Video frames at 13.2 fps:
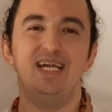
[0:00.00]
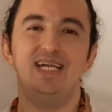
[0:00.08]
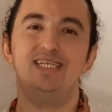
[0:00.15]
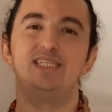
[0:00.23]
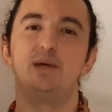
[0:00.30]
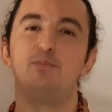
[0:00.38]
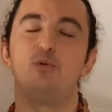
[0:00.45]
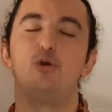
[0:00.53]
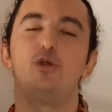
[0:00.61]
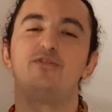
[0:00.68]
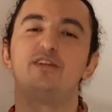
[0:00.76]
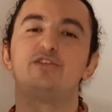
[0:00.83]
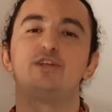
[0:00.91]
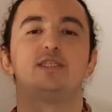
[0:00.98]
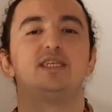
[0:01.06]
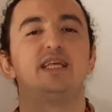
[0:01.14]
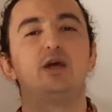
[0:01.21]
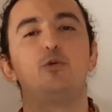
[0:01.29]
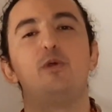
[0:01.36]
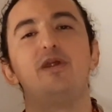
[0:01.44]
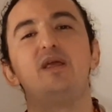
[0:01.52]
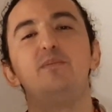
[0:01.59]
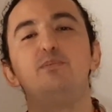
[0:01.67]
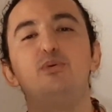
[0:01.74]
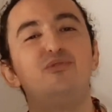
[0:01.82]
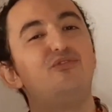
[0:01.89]
It's the point of the Trecena where you
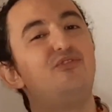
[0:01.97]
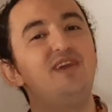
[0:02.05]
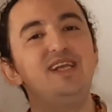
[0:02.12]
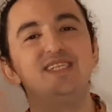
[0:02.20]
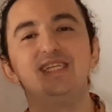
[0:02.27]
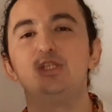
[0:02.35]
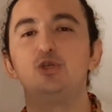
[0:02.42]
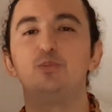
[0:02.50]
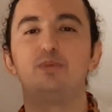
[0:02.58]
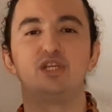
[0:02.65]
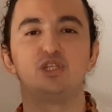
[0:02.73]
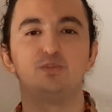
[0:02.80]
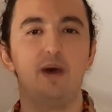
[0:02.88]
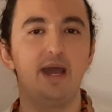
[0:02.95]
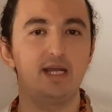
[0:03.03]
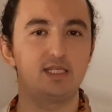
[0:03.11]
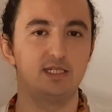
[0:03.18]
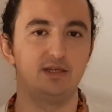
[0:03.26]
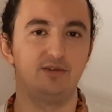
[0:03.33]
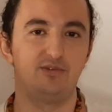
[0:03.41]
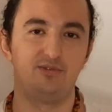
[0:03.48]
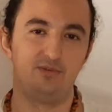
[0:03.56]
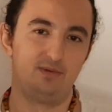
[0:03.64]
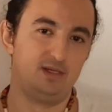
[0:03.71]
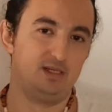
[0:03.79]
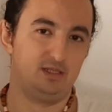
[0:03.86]
can put things into perspective,
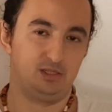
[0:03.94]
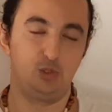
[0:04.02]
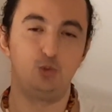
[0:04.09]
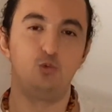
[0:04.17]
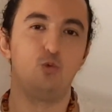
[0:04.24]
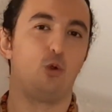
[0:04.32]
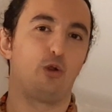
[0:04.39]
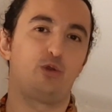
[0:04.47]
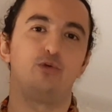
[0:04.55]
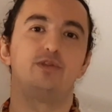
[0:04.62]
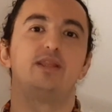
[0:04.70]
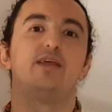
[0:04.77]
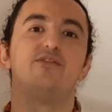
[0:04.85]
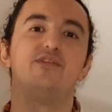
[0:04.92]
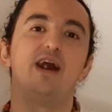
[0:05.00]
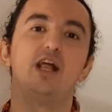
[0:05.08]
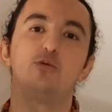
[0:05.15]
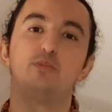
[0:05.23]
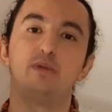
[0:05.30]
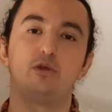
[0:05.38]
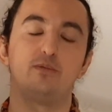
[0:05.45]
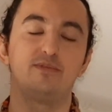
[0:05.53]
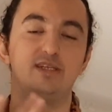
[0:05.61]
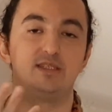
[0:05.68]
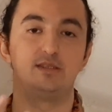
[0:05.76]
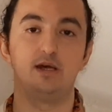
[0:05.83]
to work on the development of
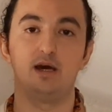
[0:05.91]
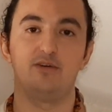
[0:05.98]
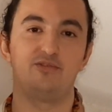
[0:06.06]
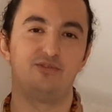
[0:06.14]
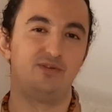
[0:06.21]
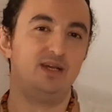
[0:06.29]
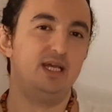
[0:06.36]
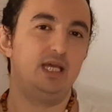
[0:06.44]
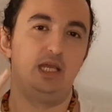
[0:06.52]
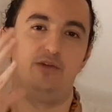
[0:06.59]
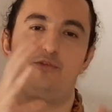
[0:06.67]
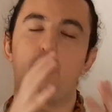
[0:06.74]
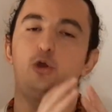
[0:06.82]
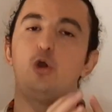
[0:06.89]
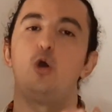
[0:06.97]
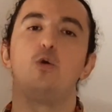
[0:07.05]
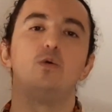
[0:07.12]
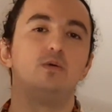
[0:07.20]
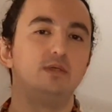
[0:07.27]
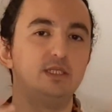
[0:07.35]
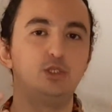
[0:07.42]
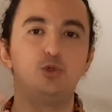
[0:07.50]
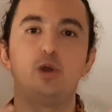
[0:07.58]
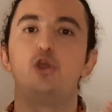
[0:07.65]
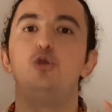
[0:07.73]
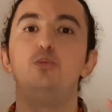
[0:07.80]
the stuff. If our goal is to
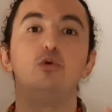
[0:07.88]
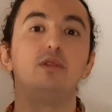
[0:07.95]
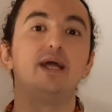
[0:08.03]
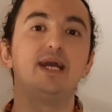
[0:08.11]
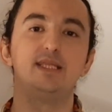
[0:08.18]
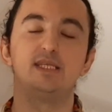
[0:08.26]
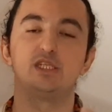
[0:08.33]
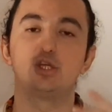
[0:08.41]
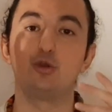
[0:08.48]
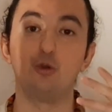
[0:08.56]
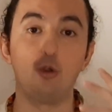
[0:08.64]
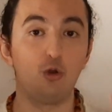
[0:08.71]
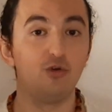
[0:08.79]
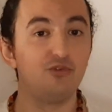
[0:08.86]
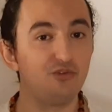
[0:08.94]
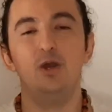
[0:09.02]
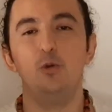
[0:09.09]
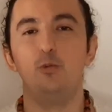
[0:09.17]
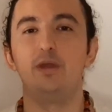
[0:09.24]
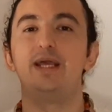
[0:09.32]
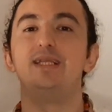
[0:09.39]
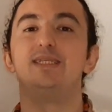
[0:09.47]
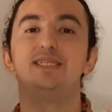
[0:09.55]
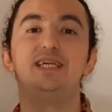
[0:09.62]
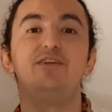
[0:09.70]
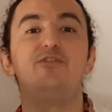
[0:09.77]
accumulate this growth, we can
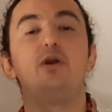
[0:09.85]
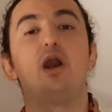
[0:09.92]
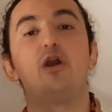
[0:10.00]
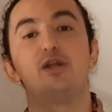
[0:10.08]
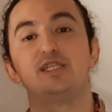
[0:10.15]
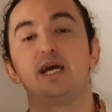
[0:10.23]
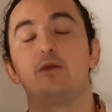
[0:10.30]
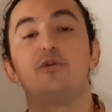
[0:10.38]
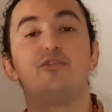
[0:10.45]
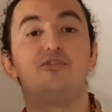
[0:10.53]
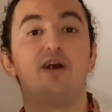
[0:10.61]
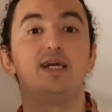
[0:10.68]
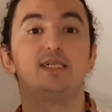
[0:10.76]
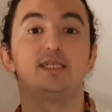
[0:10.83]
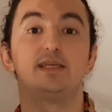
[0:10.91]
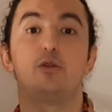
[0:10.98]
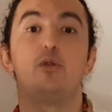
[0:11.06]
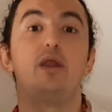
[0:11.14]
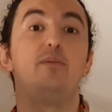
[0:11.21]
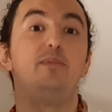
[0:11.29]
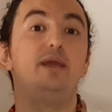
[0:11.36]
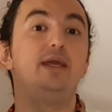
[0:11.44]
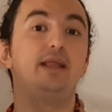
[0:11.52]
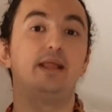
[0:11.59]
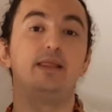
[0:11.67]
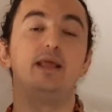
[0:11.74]
see if our sacrifices are already
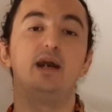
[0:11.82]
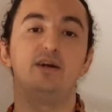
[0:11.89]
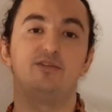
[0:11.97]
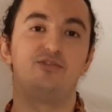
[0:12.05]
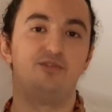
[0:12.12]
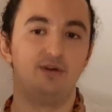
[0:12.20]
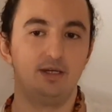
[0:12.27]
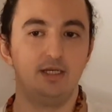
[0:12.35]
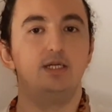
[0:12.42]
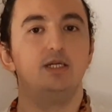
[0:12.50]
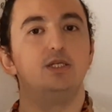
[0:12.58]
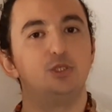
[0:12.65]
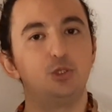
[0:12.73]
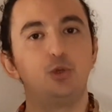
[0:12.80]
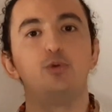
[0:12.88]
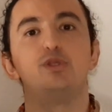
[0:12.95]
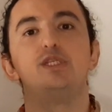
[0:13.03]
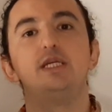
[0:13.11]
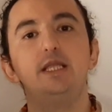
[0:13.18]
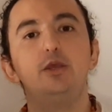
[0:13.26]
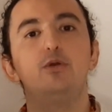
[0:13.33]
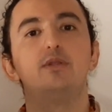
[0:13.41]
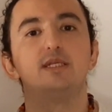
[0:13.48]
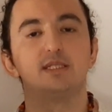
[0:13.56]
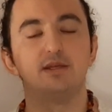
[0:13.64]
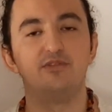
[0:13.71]
being enough to continue
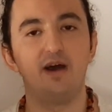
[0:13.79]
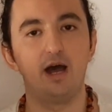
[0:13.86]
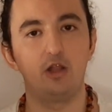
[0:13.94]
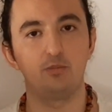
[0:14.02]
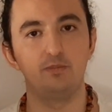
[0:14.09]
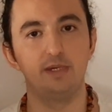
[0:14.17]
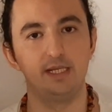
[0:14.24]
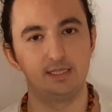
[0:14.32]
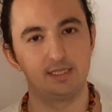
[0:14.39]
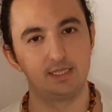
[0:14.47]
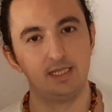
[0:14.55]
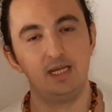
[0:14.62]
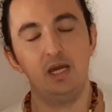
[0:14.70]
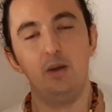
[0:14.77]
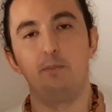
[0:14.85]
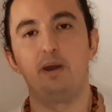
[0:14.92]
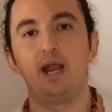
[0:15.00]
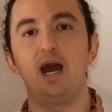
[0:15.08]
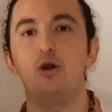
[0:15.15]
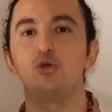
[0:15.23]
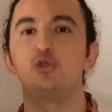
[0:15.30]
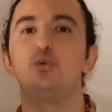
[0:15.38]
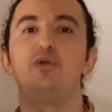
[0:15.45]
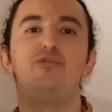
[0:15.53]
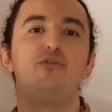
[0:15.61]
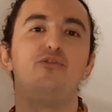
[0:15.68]
this development. But also
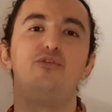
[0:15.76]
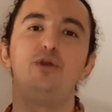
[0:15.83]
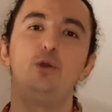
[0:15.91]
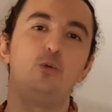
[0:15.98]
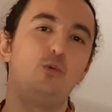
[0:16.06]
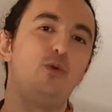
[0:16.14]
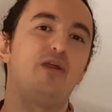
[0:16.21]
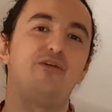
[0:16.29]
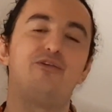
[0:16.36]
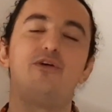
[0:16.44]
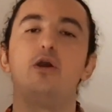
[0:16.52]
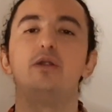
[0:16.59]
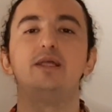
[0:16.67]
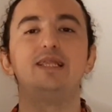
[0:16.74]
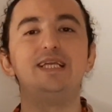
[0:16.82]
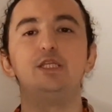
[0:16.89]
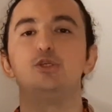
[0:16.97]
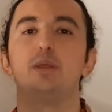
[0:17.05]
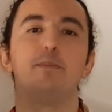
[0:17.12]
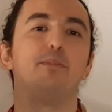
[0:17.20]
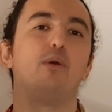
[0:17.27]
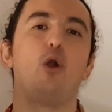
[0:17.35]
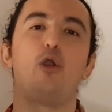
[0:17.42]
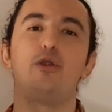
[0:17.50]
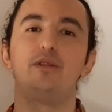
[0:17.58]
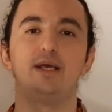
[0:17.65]
if you feel we are falling into the
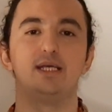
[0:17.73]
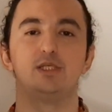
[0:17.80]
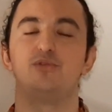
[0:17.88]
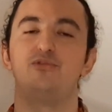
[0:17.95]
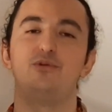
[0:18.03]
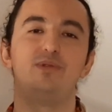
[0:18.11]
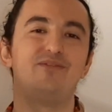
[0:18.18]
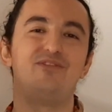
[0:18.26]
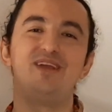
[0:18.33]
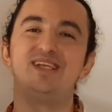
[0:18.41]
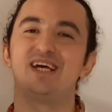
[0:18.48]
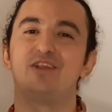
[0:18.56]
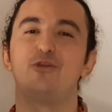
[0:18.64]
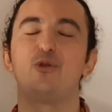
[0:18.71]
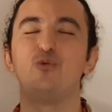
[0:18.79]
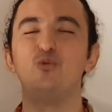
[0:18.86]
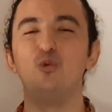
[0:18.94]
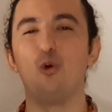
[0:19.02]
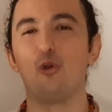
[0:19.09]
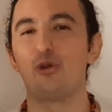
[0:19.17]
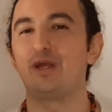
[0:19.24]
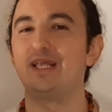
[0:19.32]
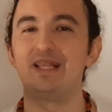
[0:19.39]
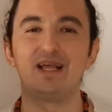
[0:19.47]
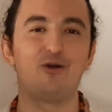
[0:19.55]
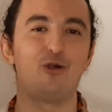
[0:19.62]
boringness, you feel that things are not
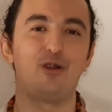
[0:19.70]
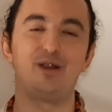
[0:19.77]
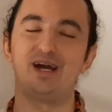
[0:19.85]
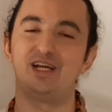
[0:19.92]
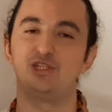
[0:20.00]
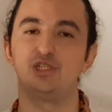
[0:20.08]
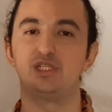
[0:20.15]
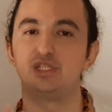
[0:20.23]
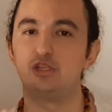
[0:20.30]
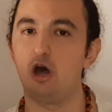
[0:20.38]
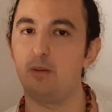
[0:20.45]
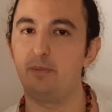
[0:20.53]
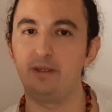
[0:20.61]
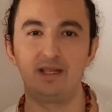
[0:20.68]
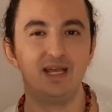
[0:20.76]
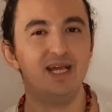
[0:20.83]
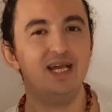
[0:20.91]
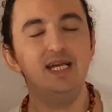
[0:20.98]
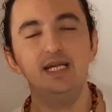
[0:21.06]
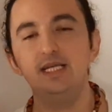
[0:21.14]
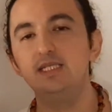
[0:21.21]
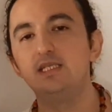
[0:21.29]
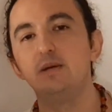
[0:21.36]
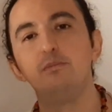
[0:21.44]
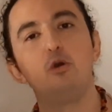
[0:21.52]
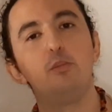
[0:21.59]
working or are just stopping, is
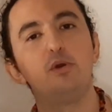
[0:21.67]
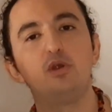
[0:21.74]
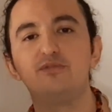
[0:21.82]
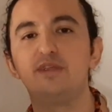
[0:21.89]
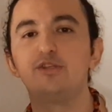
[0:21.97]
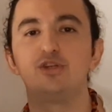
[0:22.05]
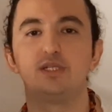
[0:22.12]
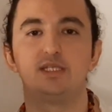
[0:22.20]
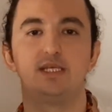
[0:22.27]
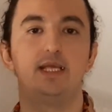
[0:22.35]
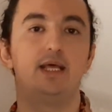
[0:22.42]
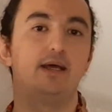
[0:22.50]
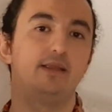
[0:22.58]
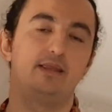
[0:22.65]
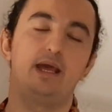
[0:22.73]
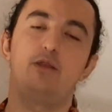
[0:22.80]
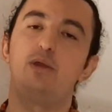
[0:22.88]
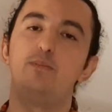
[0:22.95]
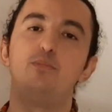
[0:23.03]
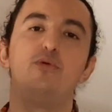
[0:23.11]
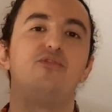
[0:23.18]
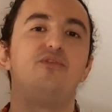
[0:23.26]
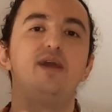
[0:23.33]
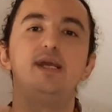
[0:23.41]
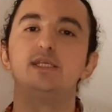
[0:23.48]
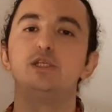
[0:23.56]
the moment of the Trecena that you can put
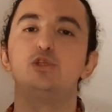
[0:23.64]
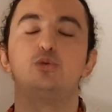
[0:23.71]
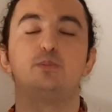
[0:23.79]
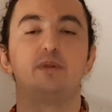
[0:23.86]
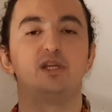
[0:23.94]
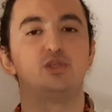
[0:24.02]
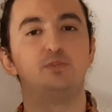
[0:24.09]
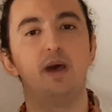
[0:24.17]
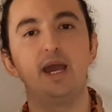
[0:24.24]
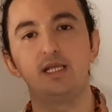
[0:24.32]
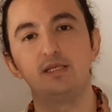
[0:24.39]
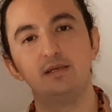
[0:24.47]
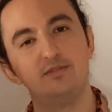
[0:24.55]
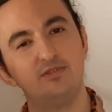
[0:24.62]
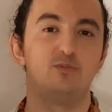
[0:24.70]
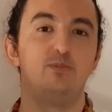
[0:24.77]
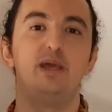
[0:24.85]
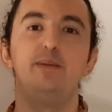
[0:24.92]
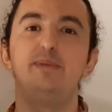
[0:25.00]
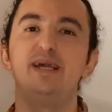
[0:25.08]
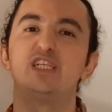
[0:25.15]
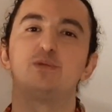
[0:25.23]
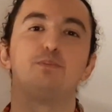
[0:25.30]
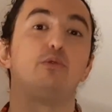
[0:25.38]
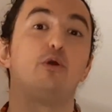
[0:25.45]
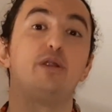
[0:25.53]
things into perspective, maybe
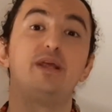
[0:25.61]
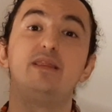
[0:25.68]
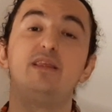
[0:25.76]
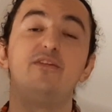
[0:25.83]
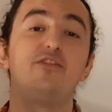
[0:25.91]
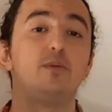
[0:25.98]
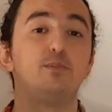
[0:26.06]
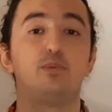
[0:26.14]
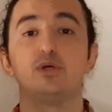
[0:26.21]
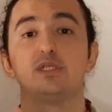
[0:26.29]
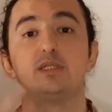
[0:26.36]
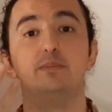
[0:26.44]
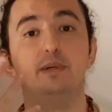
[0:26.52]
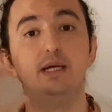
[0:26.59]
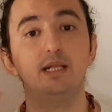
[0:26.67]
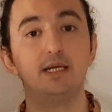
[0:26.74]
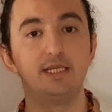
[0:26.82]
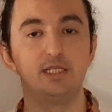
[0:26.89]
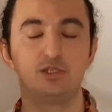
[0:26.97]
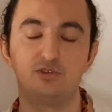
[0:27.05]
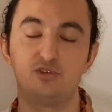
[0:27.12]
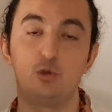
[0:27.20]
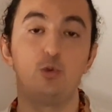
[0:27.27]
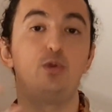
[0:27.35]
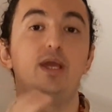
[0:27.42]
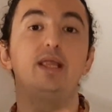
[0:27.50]
exploring different possibilities
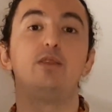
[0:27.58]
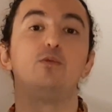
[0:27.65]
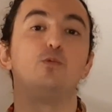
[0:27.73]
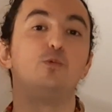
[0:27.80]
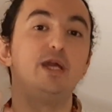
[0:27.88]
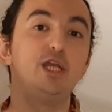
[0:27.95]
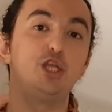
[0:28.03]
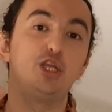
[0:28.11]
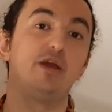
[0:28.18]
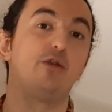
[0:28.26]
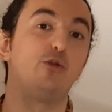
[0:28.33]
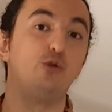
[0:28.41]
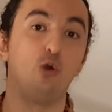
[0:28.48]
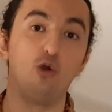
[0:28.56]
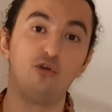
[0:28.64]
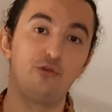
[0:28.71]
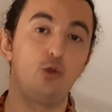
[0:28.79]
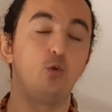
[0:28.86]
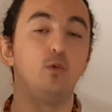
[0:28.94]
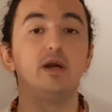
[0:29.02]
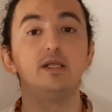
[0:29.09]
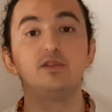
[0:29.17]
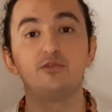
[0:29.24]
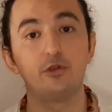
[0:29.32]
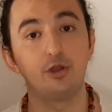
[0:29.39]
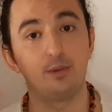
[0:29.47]
so you can reach the growth you want
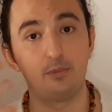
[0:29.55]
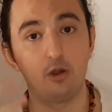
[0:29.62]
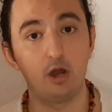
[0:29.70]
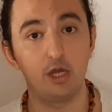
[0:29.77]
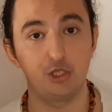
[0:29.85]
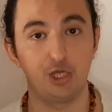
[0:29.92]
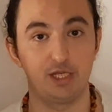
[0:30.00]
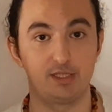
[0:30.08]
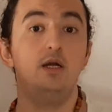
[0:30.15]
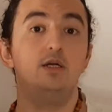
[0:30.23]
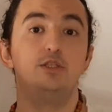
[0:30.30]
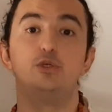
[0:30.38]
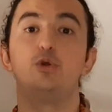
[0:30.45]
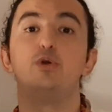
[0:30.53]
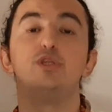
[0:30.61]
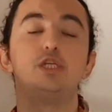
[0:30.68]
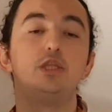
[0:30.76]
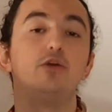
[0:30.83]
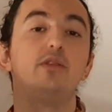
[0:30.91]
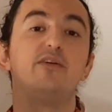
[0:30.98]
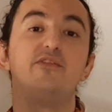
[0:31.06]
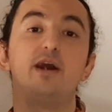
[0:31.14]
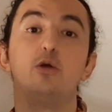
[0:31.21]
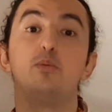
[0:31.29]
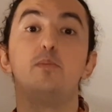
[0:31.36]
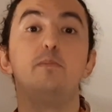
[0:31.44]
for your project, to continue
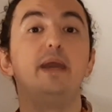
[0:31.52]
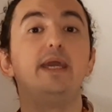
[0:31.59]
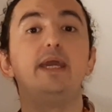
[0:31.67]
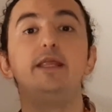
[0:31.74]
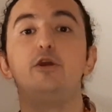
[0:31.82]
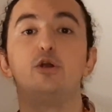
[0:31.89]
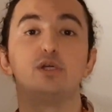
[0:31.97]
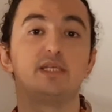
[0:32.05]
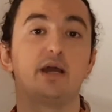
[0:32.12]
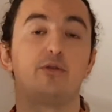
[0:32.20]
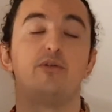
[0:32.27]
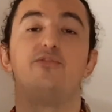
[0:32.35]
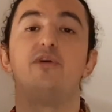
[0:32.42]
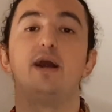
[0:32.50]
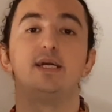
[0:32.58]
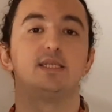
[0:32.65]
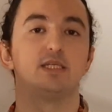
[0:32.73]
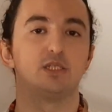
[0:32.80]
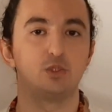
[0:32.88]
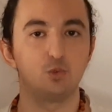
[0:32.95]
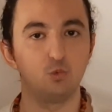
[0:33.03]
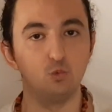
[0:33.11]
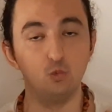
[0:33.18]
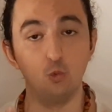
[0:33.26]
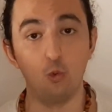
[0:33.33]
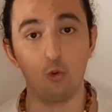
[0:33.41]
developing, making your sacrifices
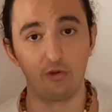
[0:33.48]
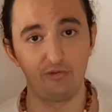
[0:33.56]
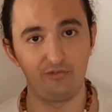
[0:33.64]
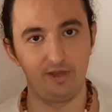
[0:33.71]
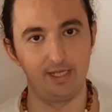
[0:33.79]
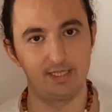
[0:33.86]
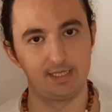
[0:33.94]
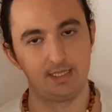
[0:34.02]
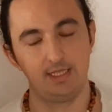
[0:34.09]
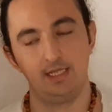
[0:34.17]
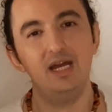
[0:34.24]
worth it.